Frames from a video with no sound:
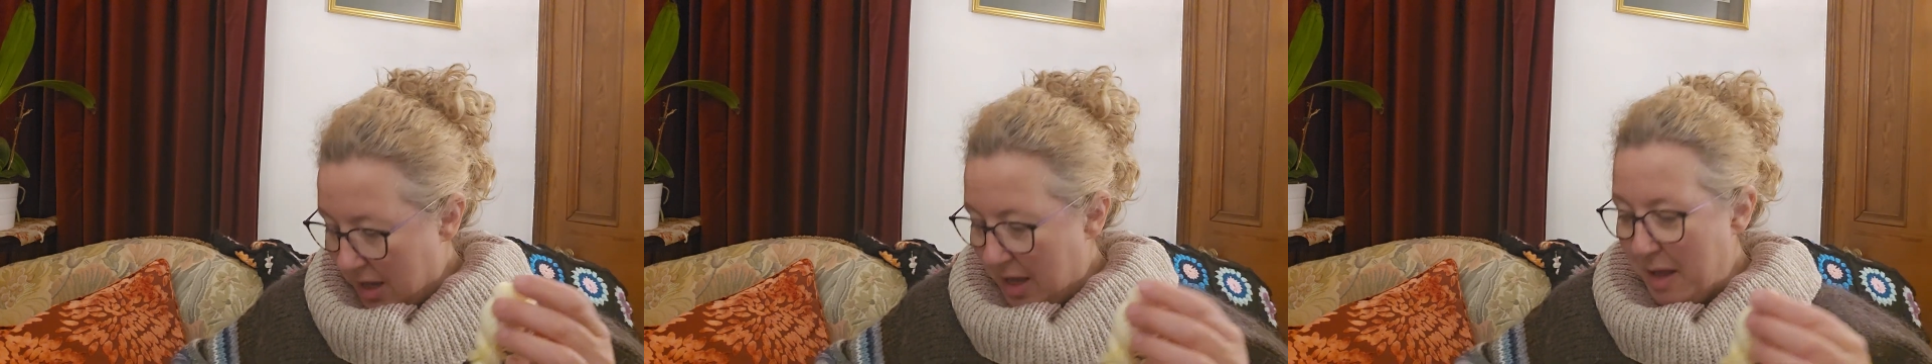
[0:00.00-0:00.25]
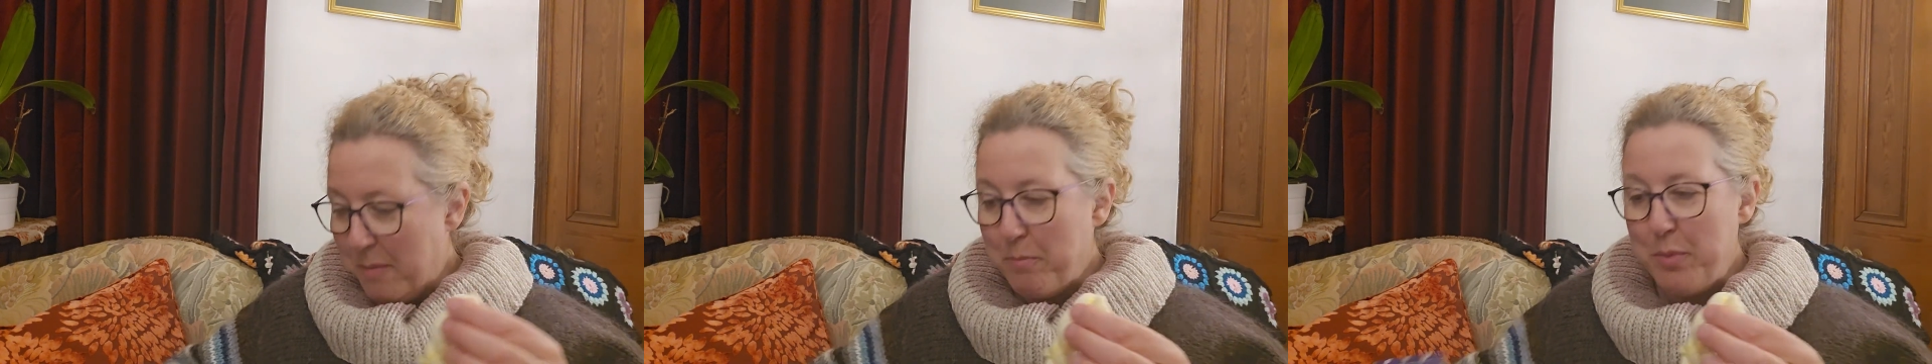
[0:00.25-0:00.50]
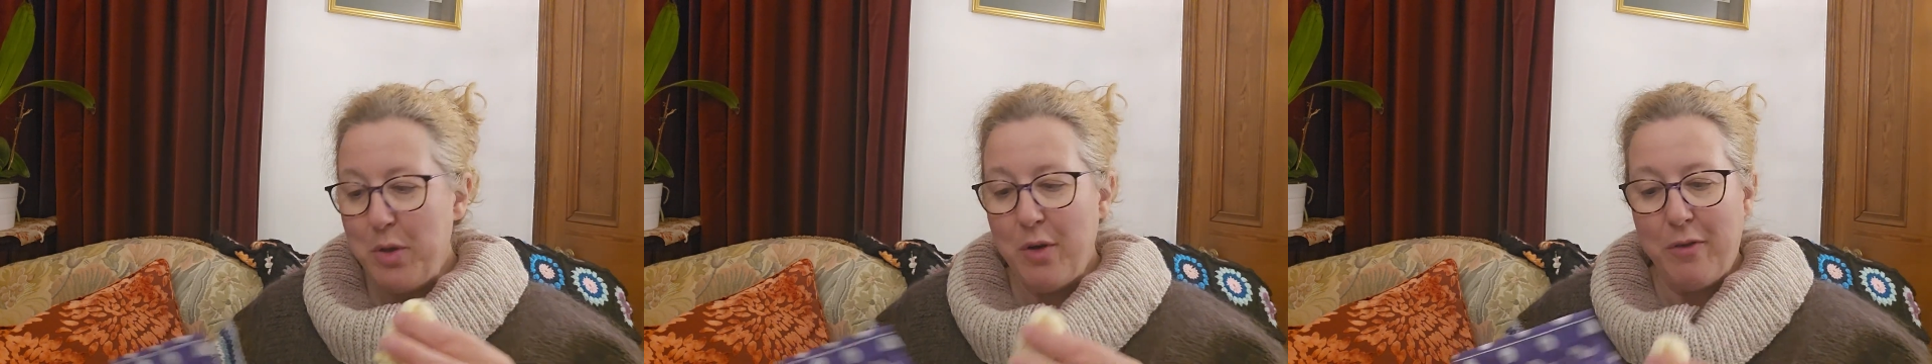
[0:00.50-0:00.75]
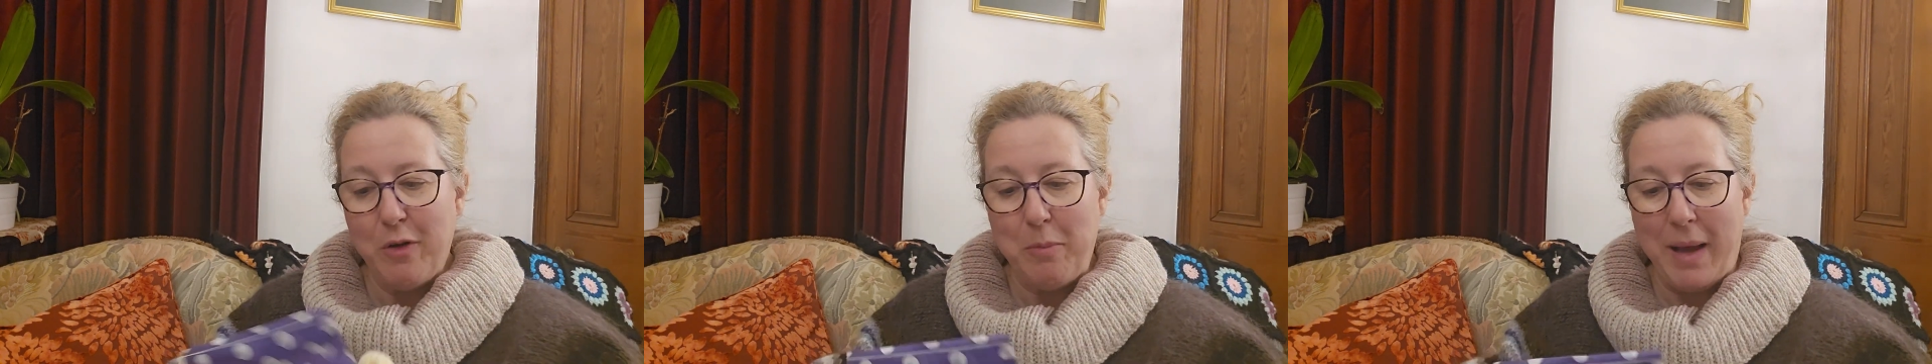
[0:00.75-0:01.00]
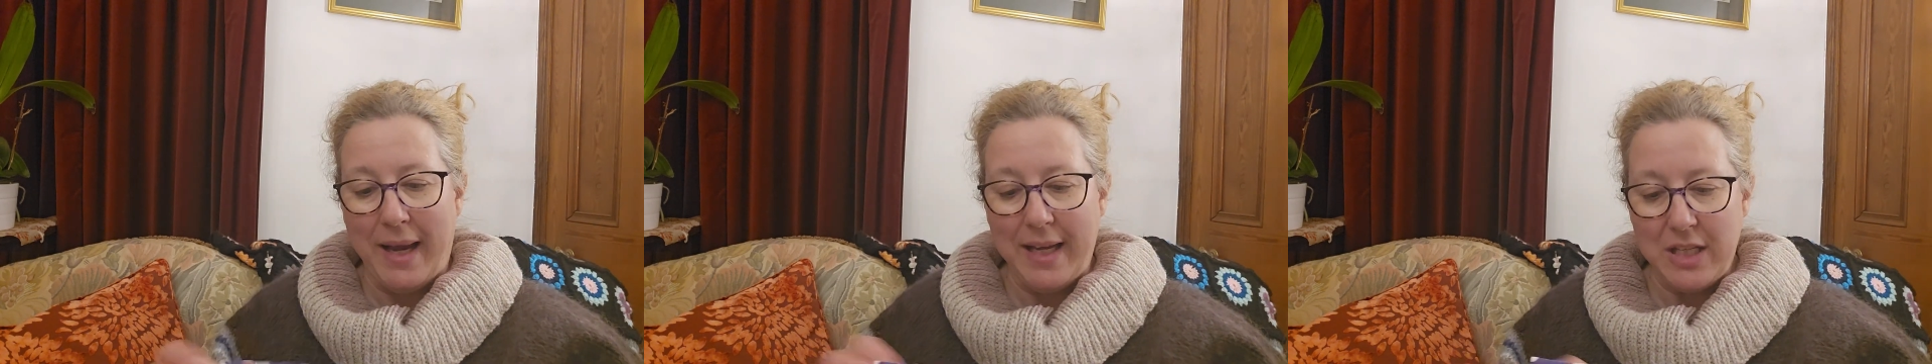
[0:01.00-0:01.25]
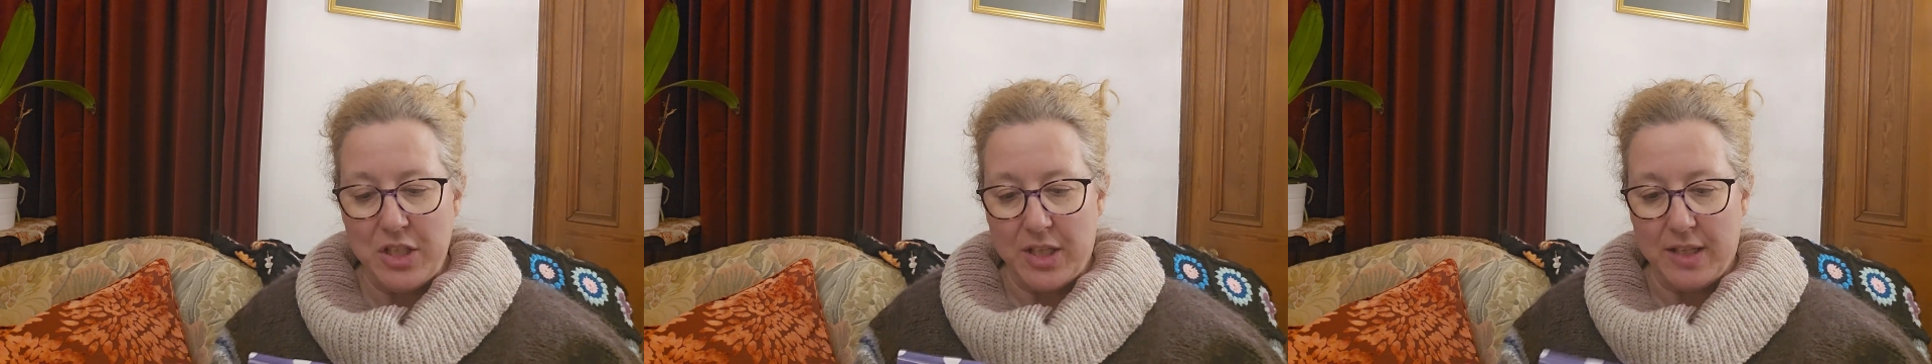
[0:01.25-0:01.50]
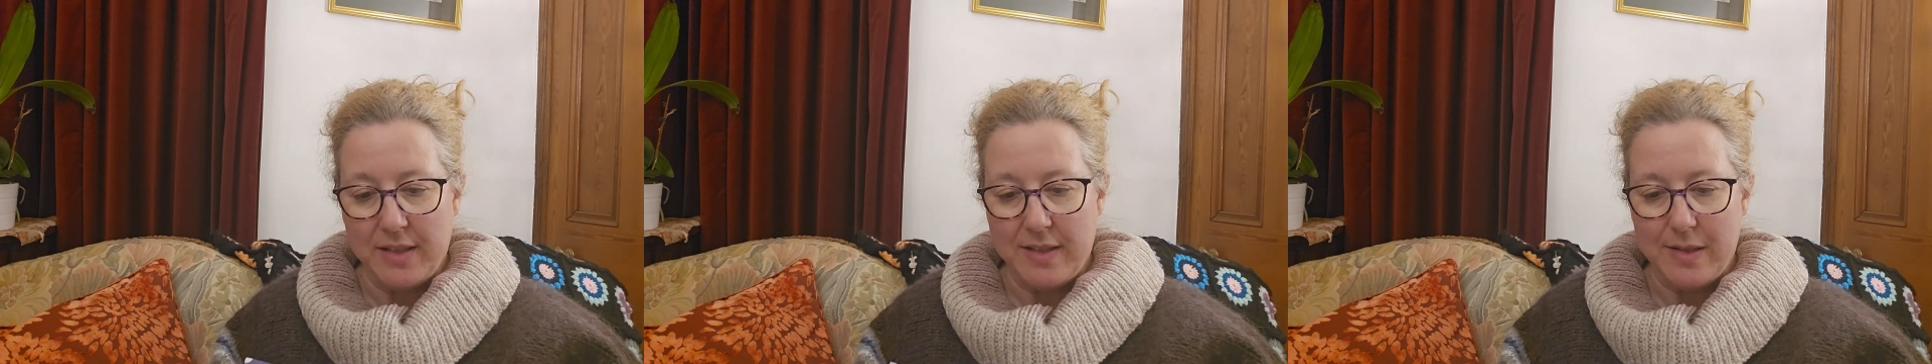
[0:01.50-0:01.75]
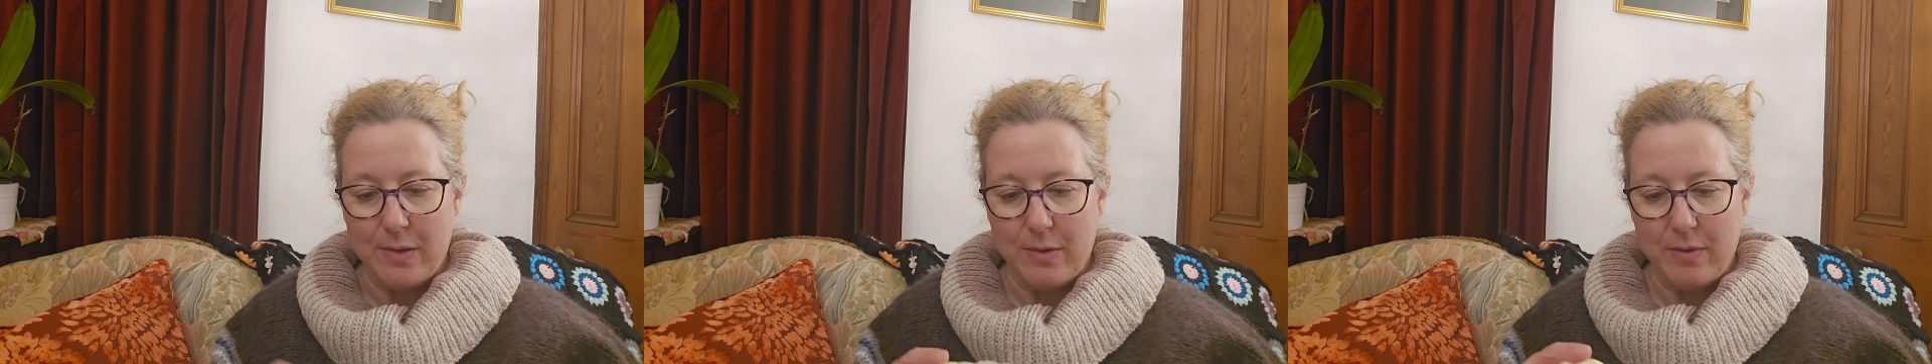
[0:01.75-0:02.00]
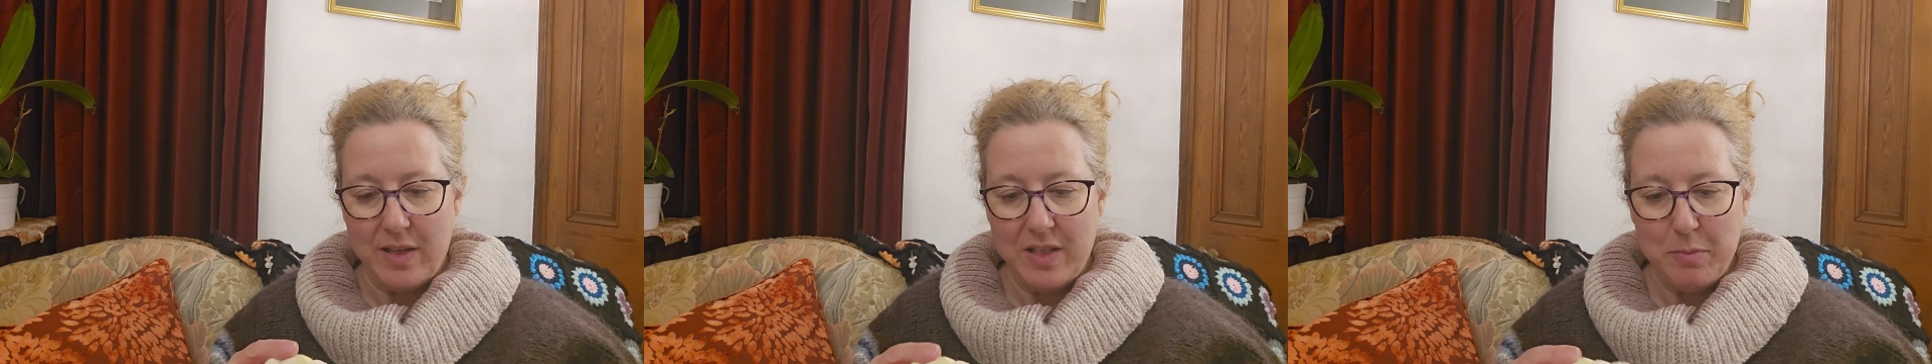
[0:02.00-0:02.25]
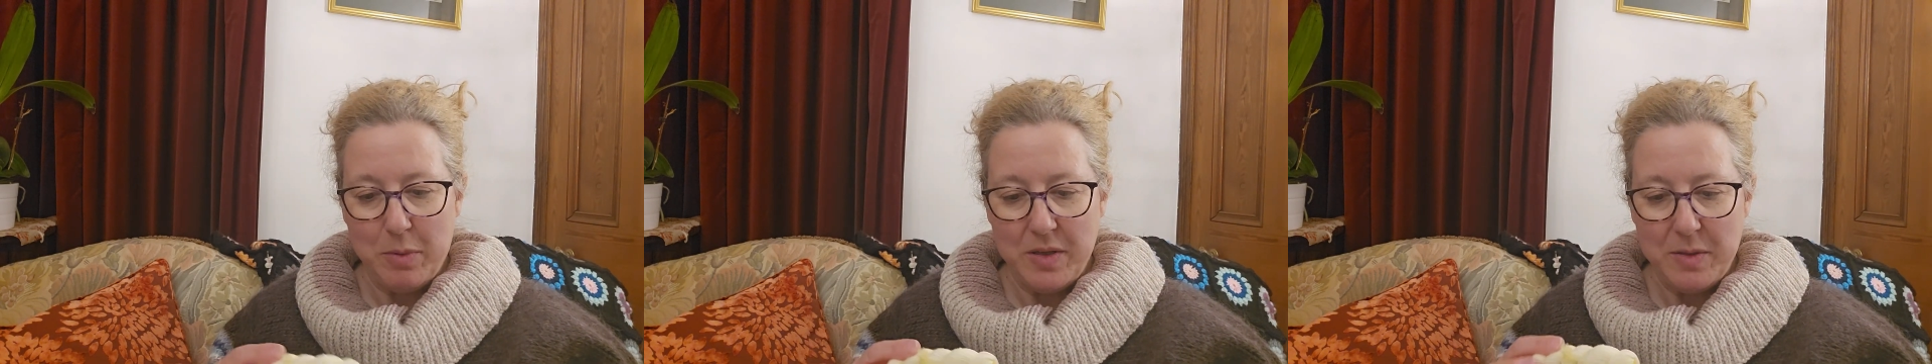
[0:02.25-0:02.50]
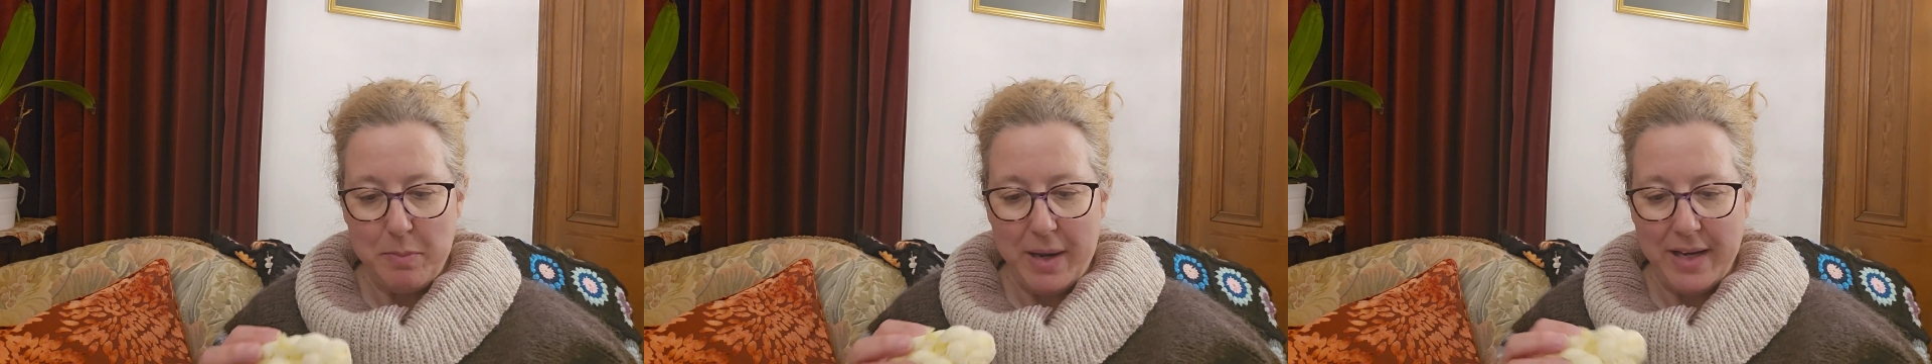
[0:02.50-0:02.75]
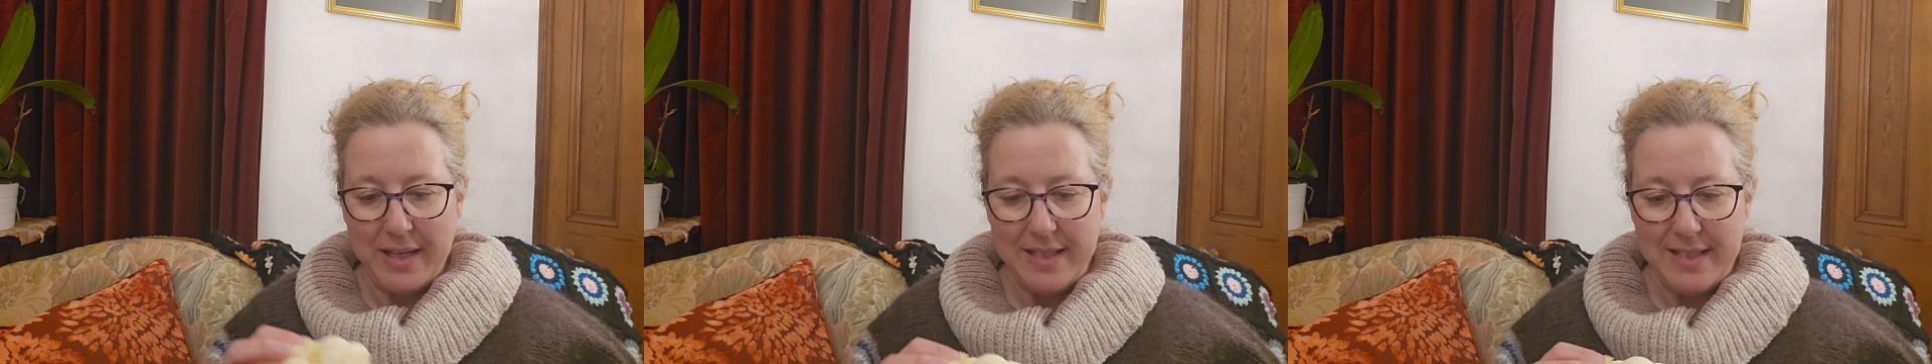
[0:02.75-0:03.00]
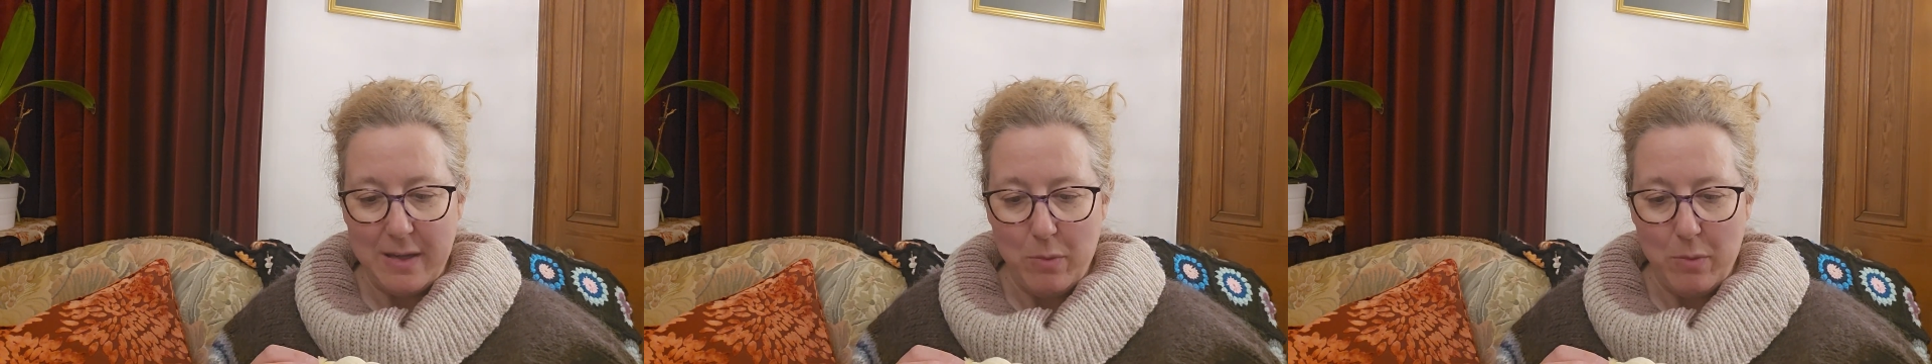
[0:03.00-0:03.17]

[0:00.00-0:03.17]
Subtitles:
in beautiful packaging. So let's put this back in day